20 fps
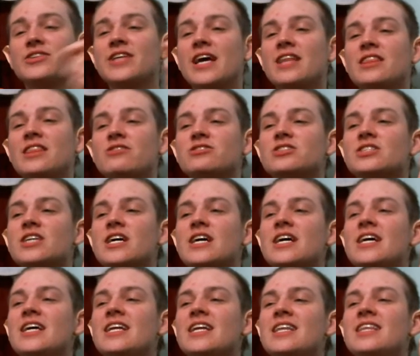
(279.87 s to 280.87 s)
and there's
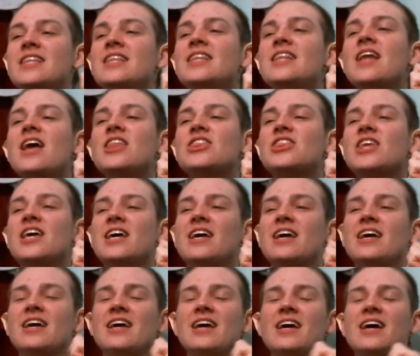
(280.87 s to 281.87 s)

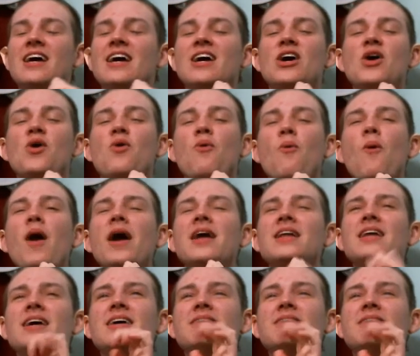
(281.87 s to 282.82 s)
nothing quite